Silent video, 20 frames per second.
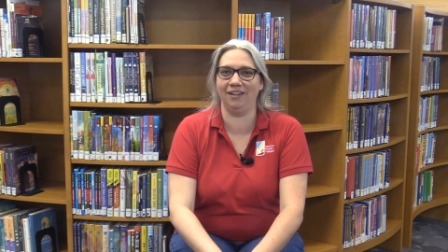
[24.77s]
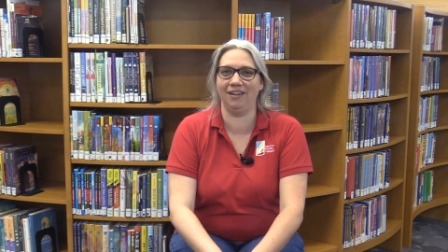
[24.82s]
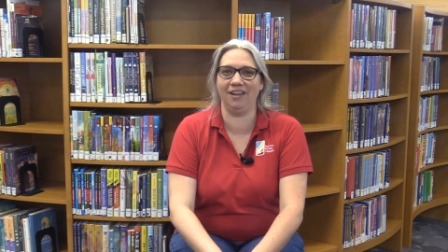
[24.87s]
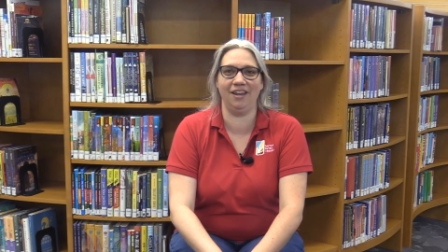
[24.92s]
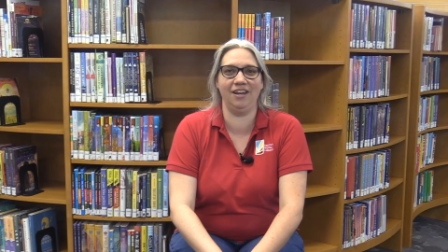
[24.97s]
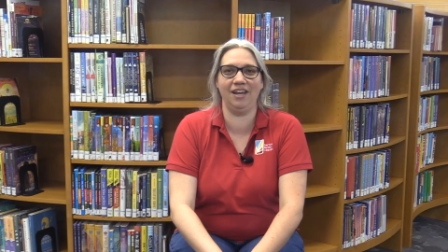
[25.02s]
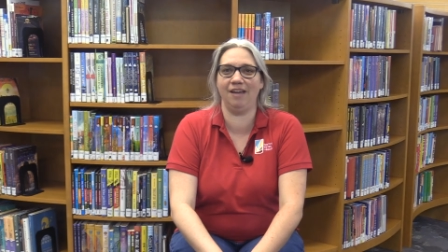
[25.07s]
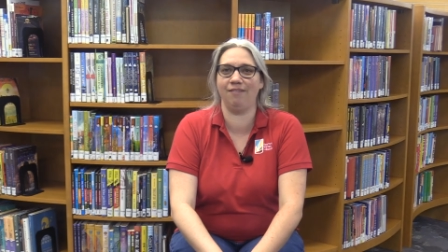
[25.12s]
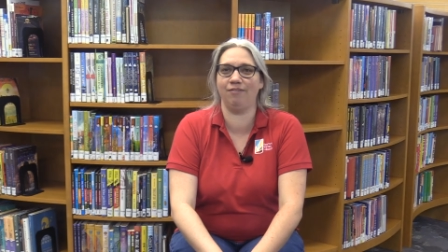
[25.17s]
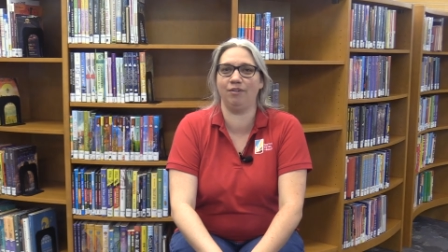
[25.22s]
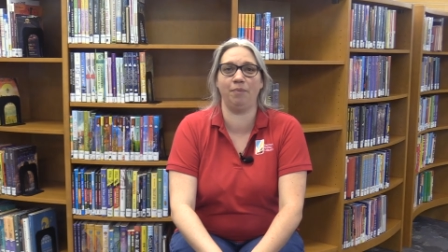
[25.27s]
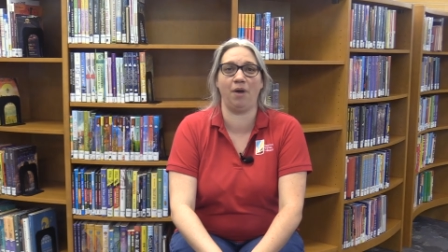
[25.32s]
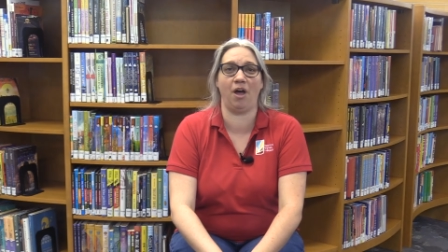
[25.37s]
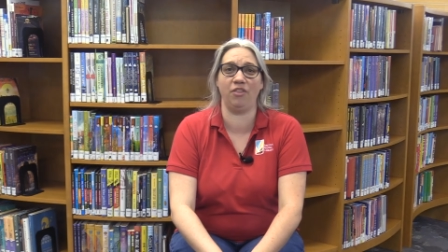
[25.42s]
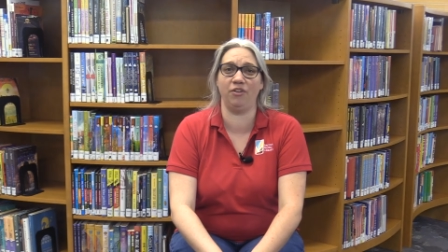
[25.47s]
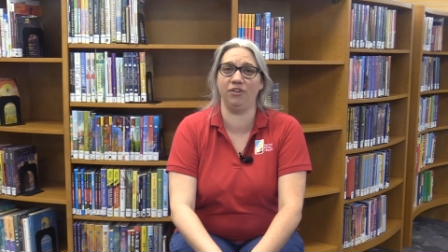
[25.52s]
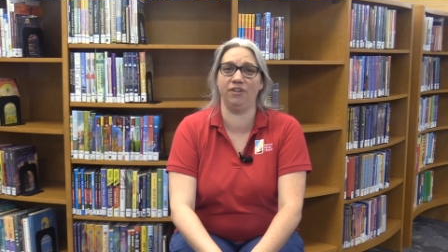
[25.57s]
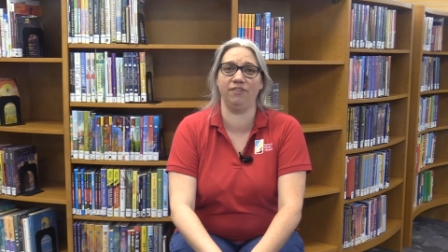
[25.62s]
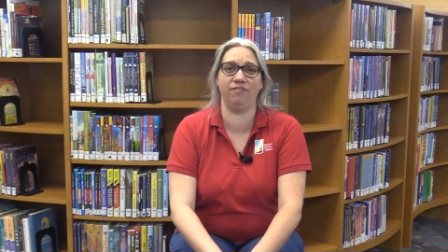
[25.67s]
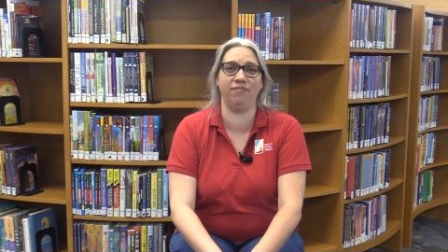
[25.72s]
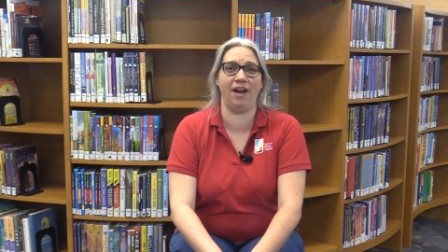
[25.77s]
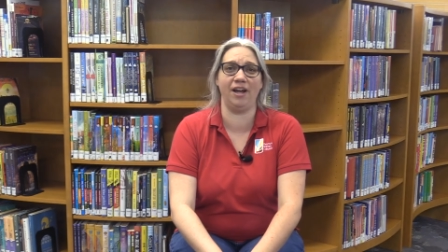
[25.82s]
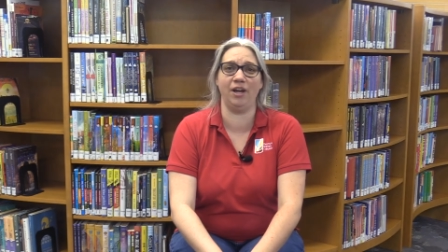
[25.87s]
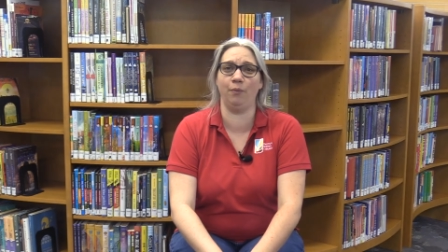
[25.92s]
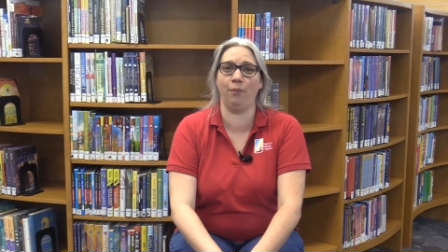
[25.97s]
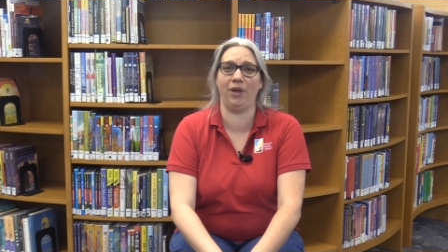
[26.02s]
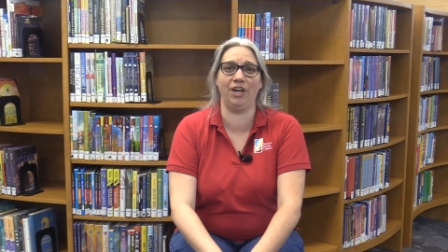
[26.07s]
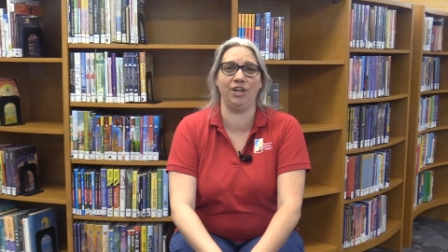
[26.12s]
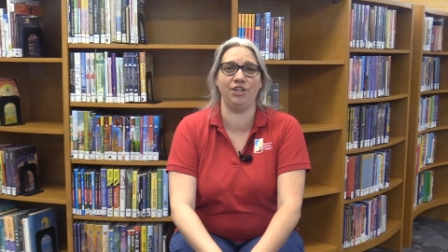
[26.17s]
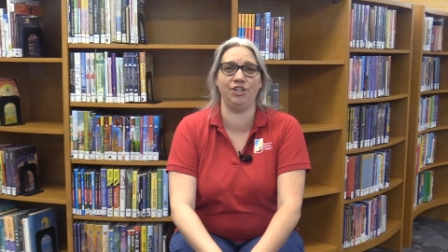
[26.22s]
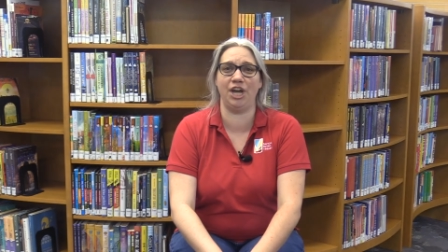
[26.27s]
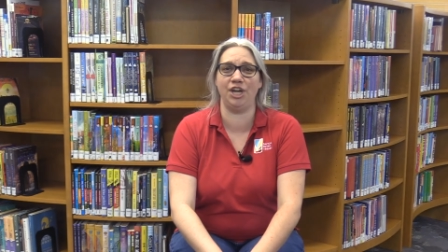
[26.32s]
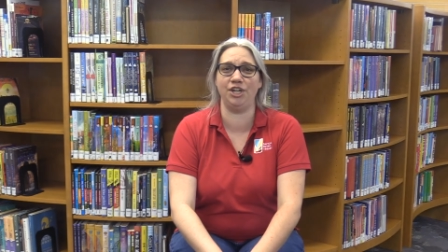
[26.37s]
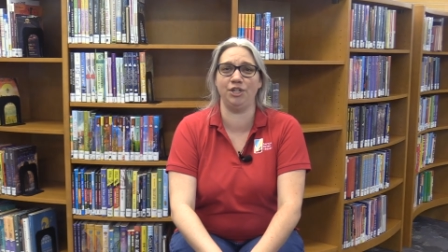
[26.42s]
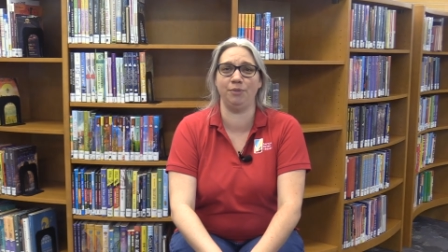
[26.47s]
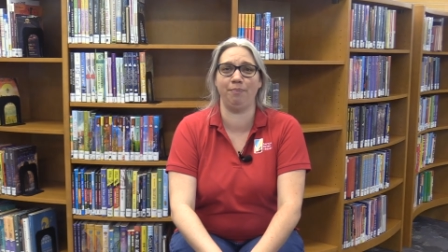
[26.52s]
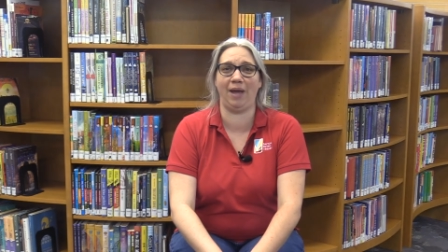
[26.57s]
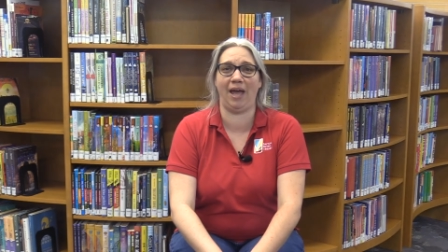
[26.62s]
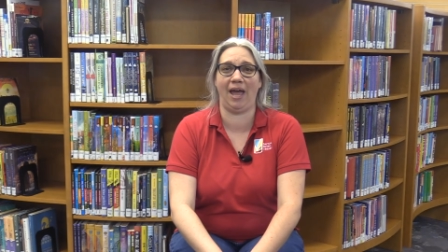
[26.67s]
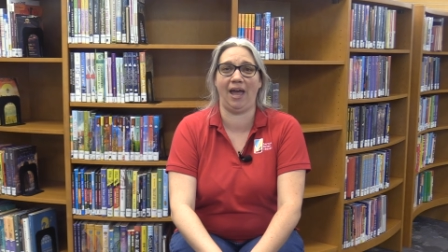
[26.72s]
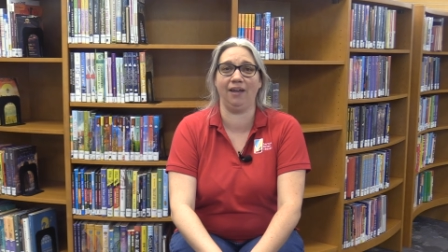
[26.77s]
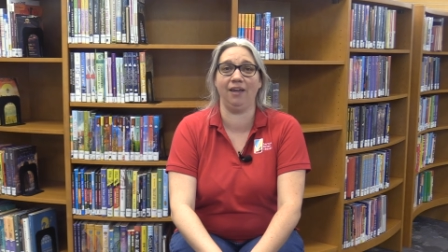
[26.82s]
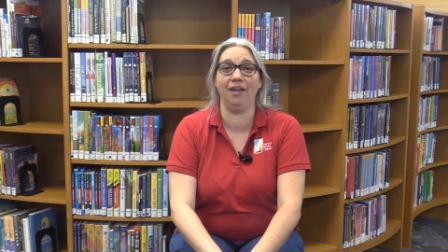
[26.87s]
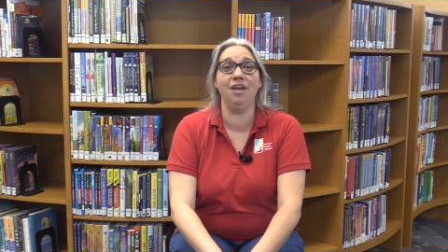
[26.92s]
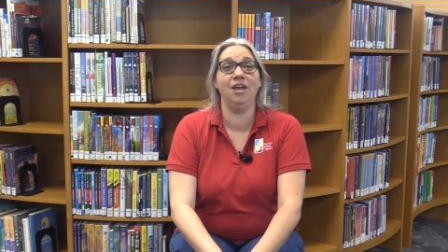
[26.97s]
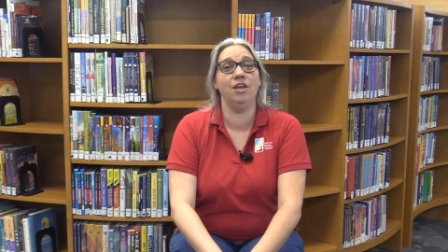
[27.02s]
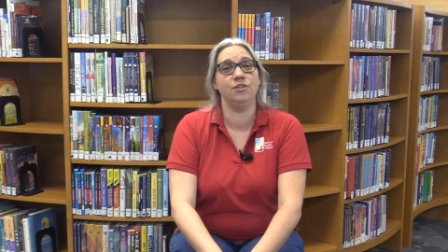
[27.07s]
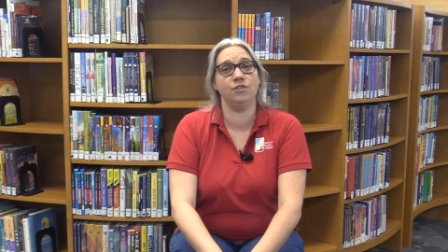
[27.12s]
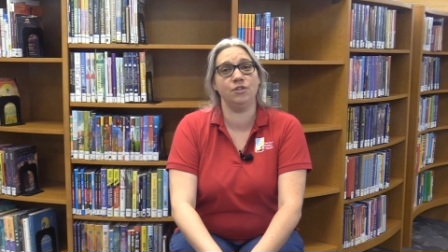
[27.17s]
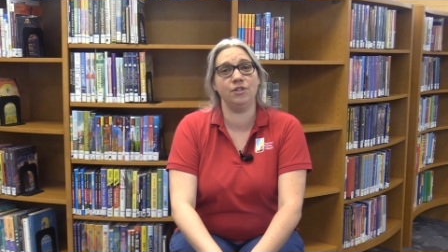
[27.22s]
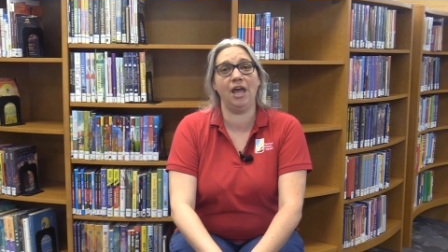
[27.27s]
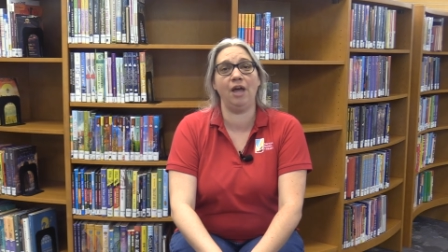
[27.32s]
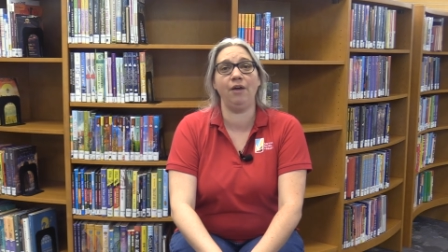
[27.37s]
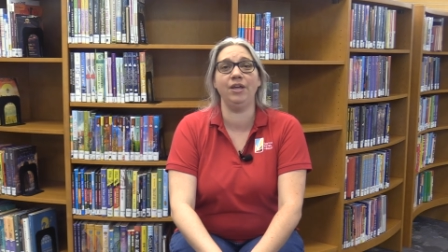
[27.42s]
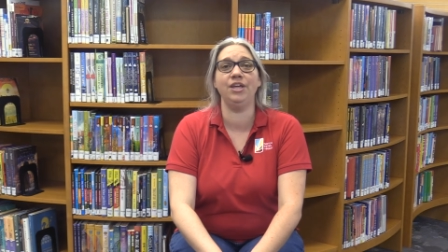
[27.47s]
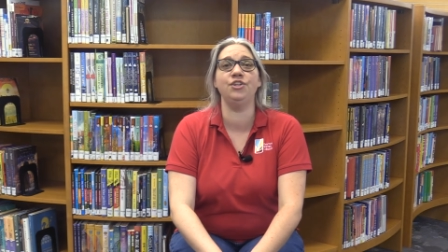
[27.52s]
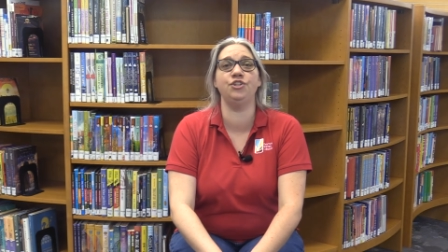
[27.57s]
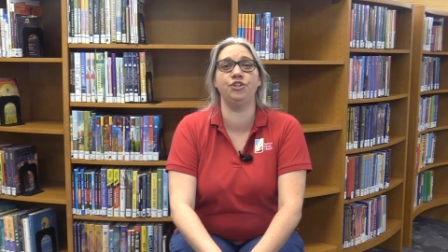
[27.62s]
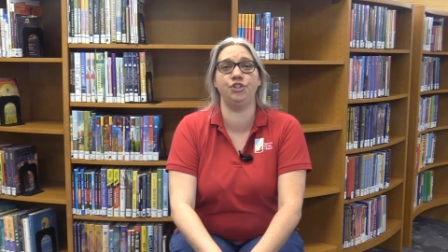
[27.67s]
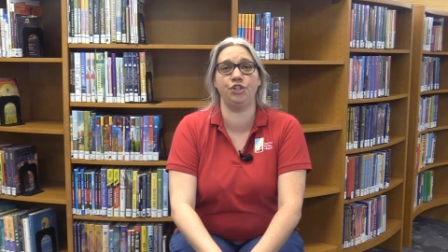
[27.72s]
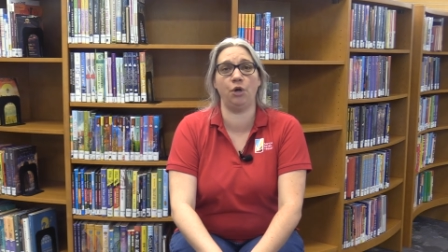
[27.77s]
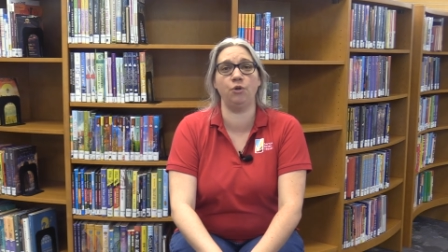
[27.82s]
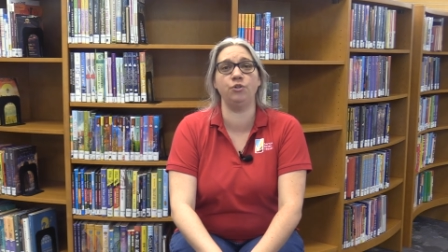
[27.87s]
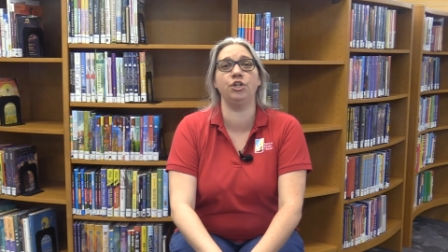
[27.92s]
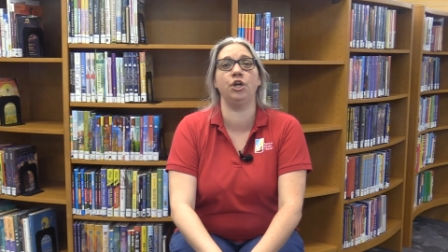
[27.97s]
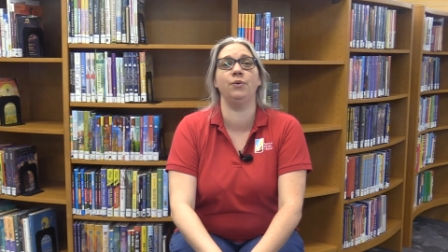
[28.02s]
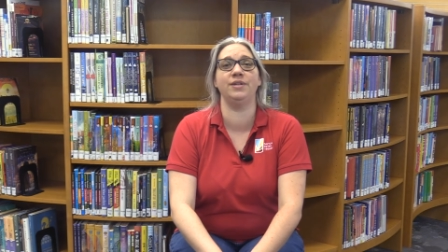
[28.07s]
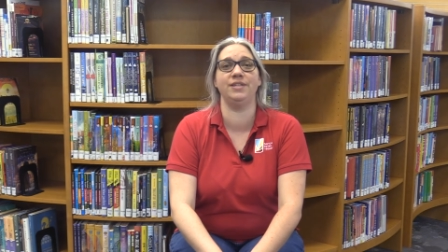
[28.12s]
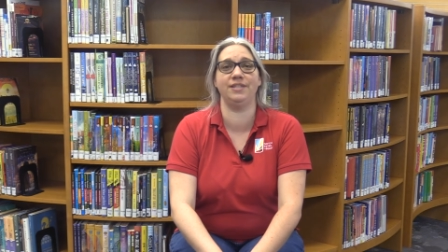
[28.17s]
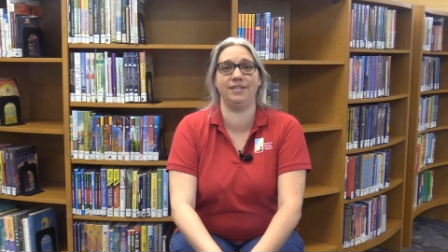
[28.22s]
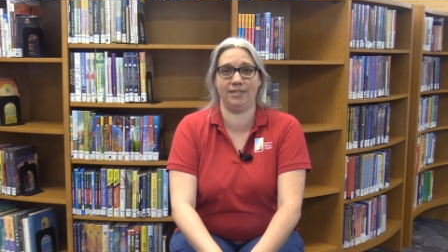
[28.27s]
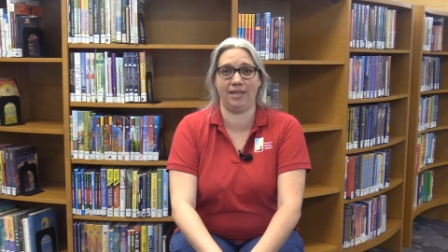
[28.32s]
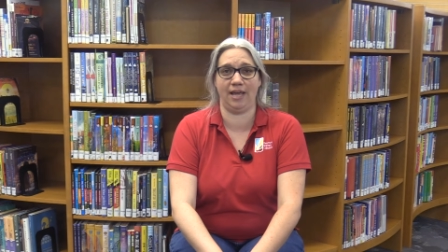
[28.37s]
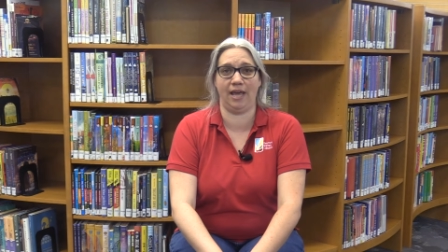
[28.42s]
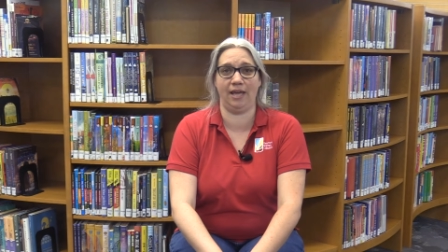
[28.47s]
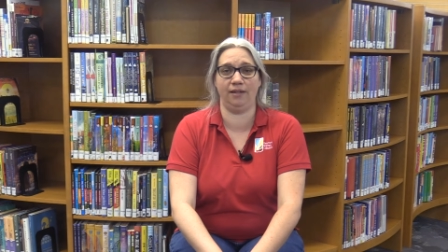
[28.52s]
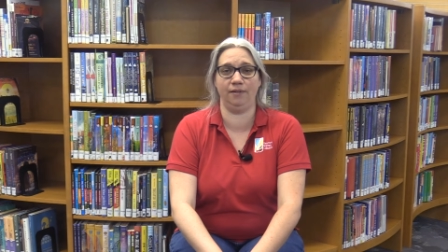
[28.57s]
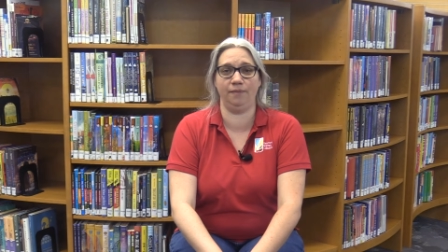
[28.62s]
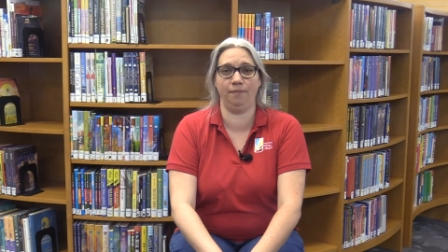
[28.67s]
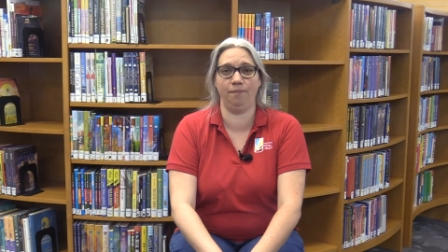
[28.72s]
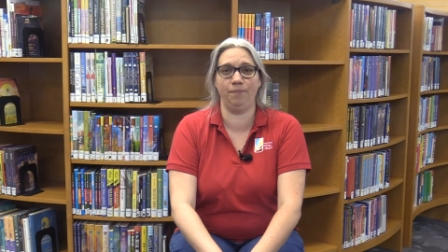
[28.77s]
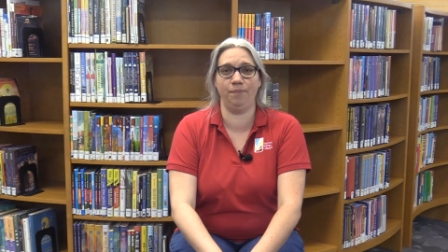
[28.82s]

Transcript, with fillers: and never bothered to find a way to change it back, so now he's JoJo instead.